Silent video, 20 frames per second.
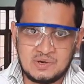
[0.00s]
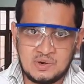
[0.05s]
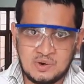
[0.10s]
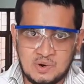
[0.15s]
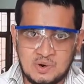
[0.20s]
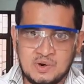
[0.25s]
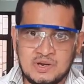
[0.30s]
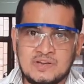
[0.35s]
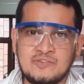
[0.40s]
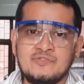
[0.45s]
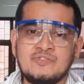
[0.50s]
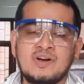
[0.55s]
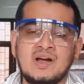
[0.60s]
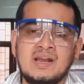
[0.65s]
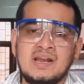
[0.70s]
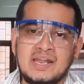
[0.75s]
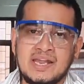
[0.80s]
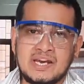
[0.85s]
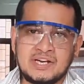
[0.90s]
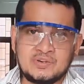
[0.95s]
or if you are
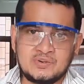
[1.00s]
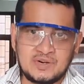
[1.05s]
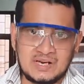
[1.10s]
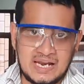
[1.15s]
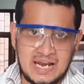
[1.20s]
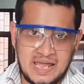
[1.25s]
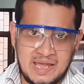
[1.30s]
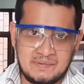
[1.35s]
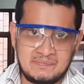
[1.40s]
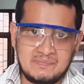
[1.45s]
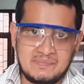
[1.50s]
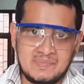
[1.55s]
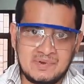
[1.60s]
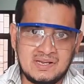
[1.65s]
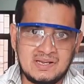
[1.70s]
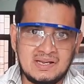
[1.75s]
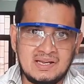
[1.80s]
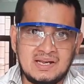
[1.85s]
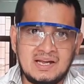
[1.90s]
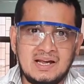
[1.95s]
late to a
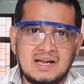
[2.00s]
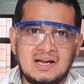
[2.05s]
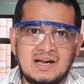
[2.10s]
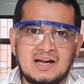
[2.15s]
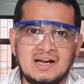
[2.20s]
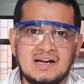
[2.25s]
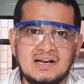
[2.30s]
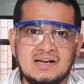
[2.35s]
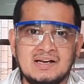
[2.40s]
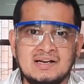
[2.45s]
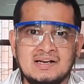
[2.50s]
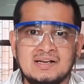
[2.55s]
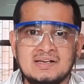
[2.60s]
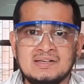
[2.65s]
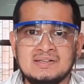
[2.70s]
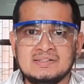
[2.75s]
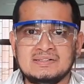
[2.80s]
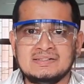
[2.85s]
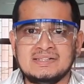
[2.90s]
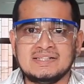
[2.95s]

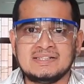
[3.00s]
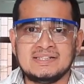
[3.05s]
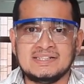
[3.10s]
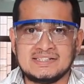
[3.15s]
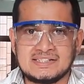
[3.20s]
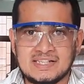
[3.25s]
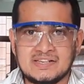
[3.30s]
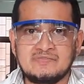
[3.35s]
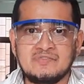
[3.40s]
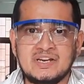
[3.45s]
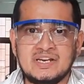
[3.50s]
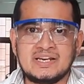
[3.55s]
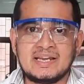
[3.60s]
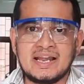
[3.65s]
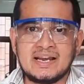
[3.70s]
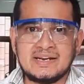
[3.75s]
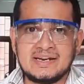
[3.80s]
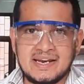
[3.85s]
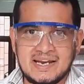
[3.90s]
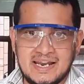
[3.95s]
lab, the system will
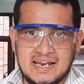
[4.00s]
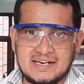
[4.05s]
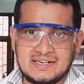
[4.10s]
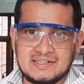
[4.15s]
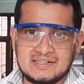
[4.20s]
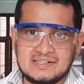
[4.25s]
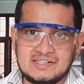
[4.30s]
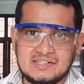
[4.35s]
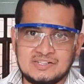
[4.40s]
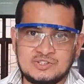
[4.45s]
get delayed.